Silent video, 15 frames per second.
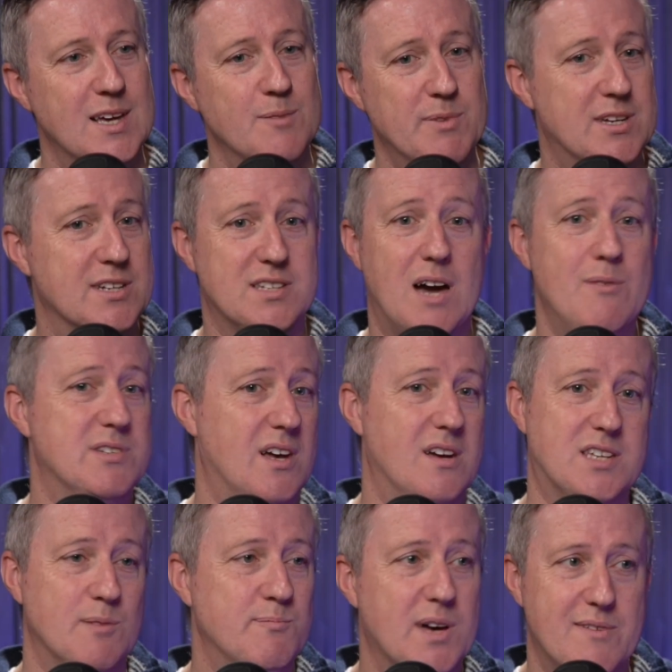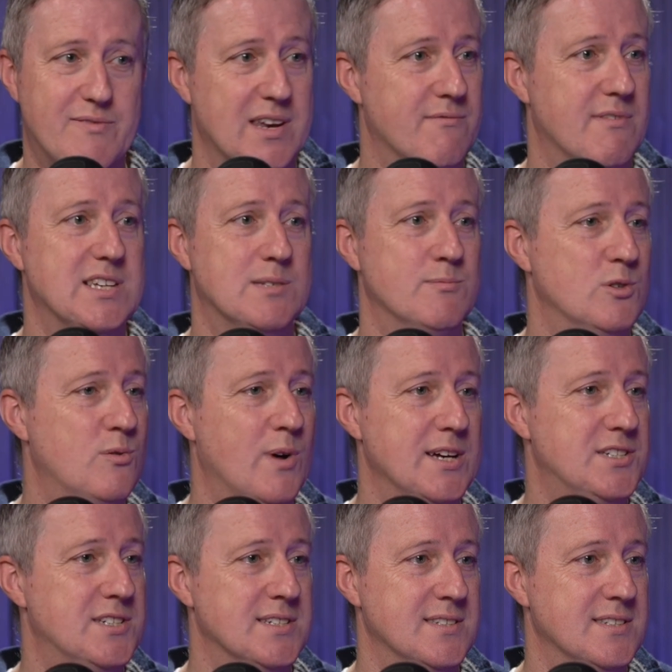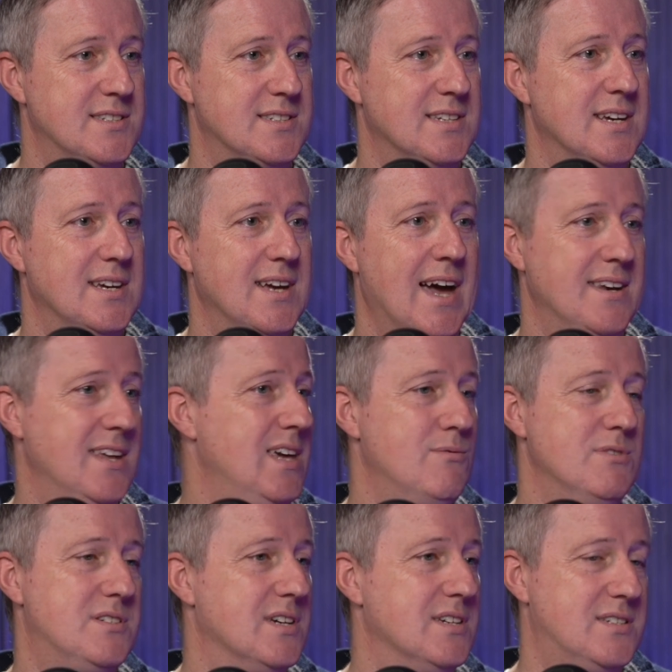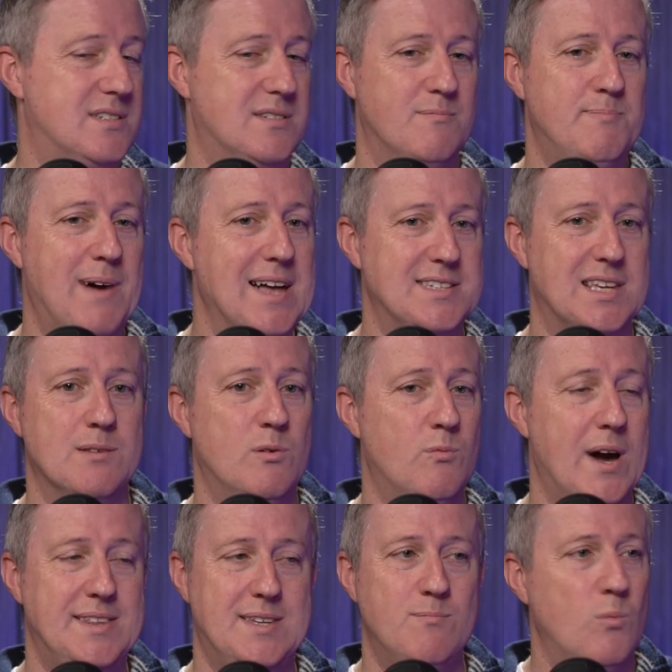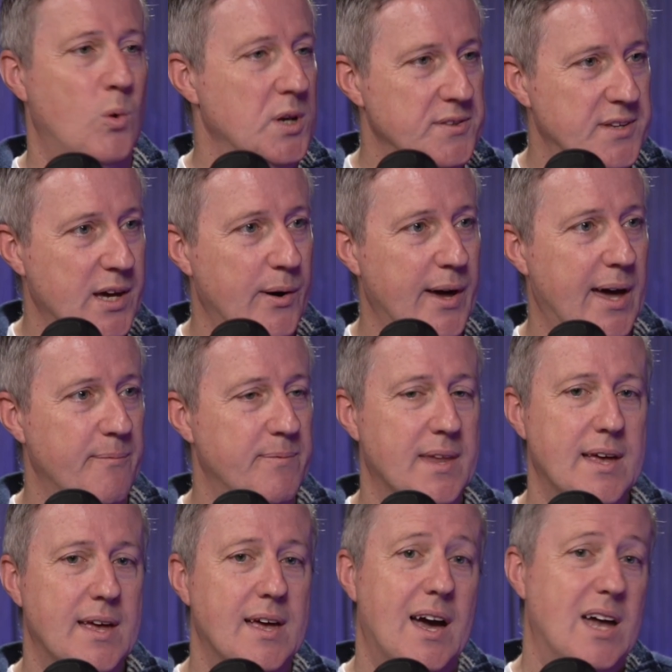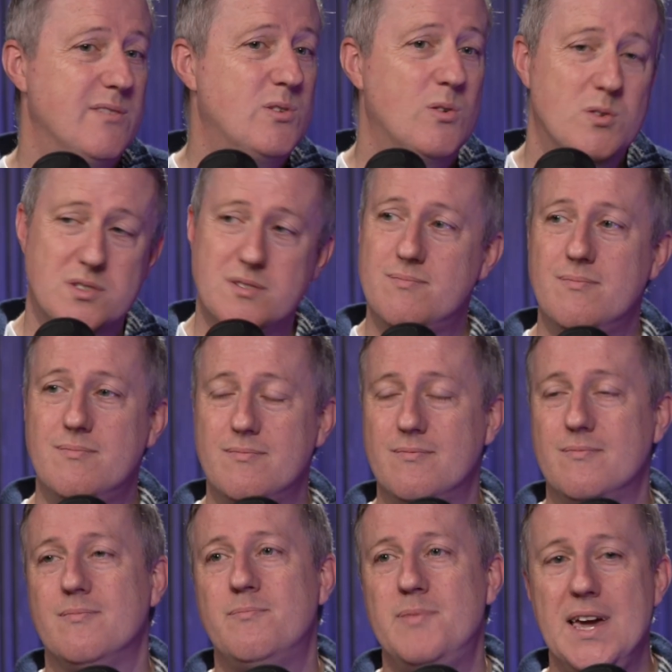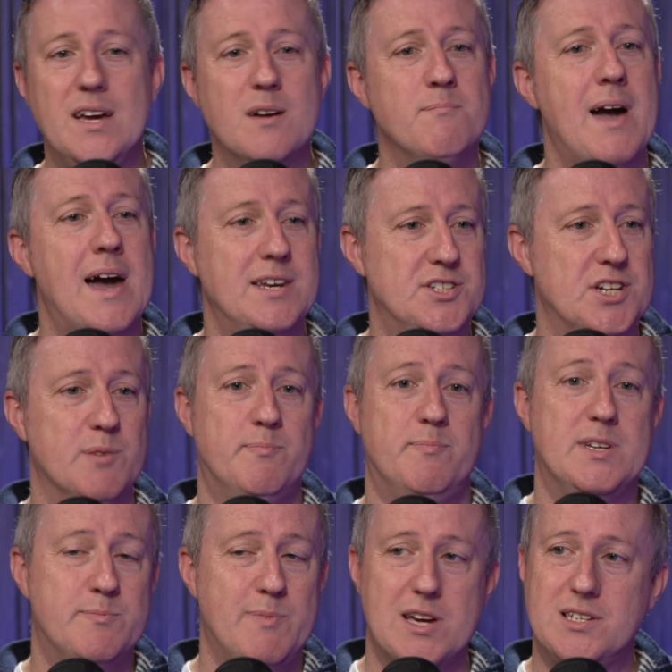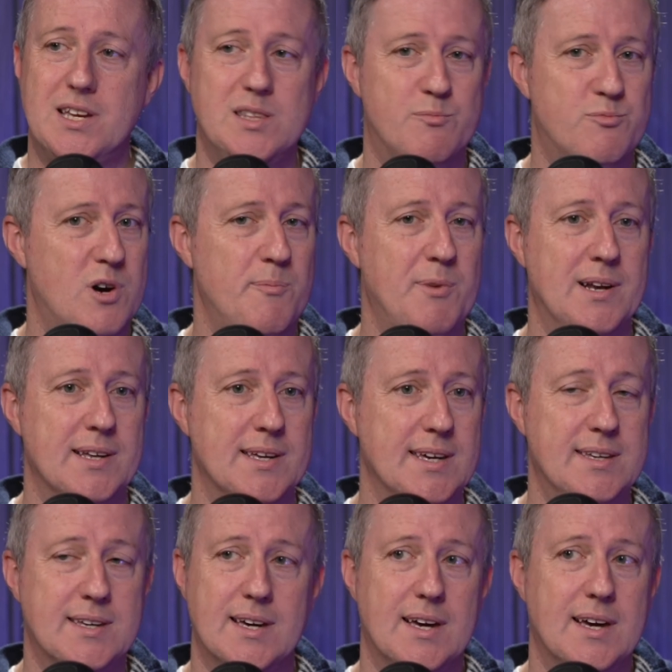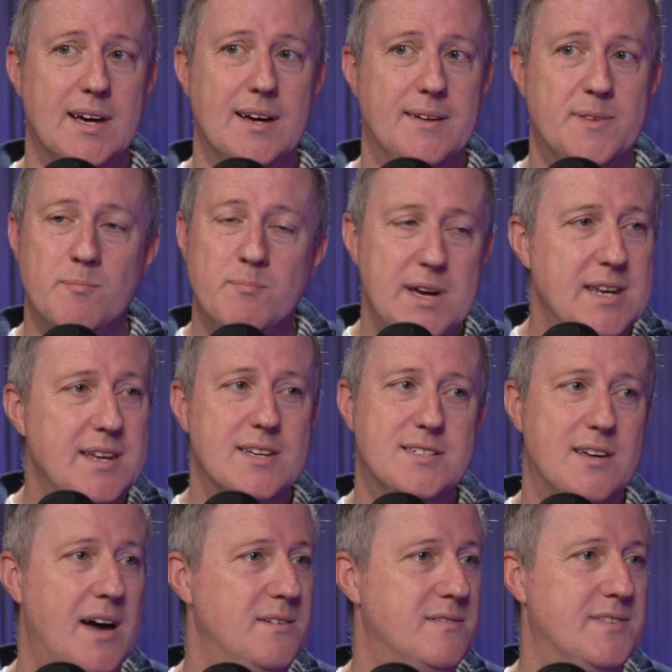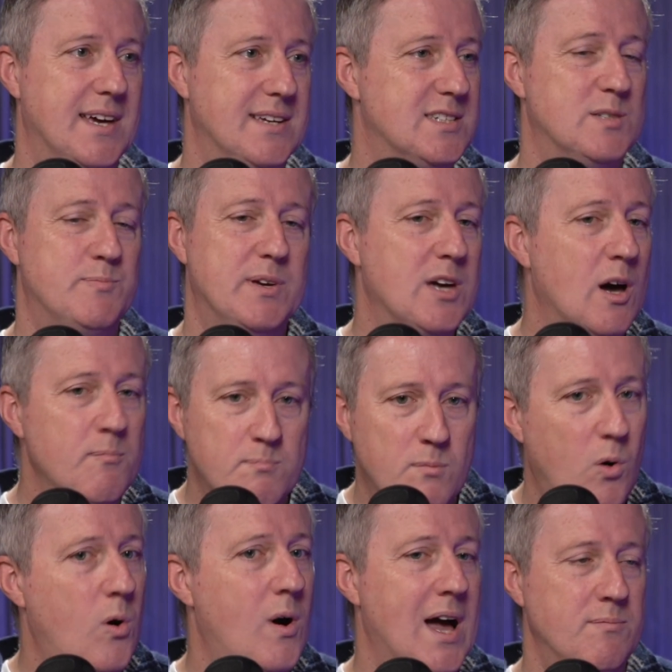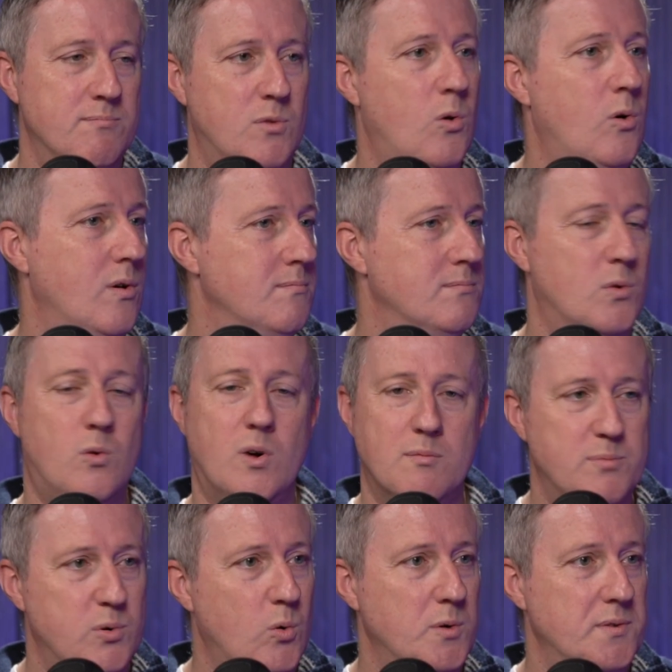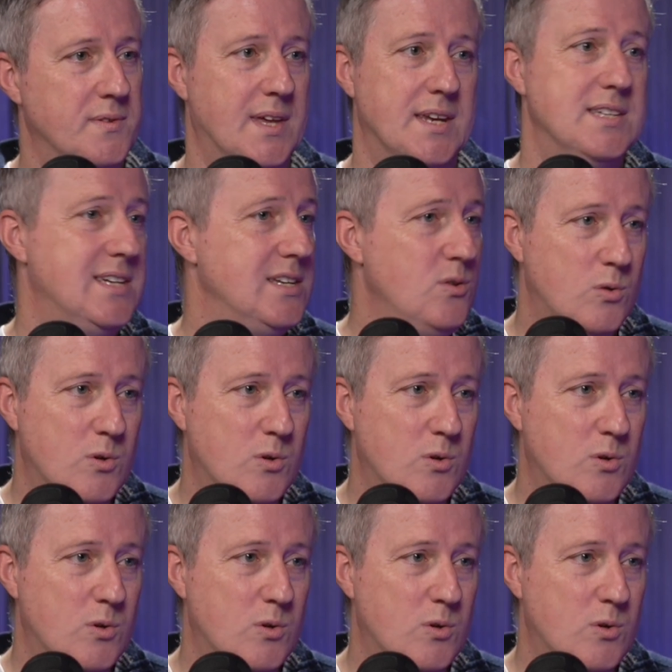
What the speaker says: Because I was asking perfectly reasonable questions and he was just batting them away, didn't want to do it. And of course, being a manager, especially in the Premier League, the media side of things has become more and more and more important, and it's in your